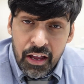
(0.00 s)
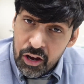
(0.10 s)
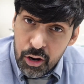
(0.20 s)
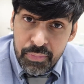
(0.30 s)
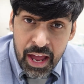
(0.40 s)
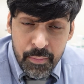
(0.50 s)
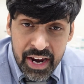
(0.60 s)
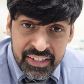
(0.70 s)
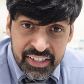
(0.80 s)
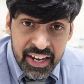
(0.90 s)
Hope that
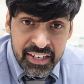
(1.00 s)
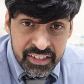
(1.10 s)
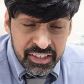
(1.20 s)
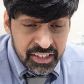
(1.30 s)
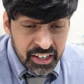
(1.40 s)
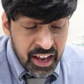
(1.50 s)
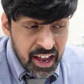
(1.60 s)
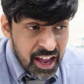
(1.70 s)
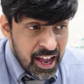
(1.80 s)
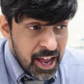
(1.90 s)
made sense.
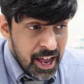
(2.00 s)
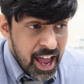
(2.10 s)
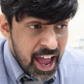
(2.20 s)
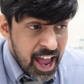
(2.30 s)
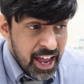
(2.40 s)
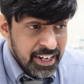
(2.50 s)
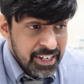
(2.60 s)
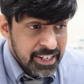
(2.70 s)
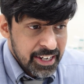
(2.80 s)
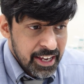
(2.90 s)

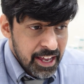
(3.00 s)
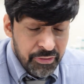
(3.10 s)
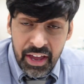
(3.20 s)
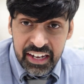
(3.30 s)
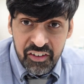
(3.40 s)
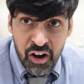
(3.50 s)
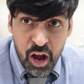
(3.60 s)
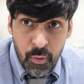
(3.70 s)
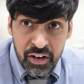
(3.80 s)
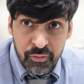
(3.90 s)
And thank you
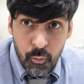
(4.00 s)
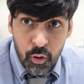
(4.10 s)
very much for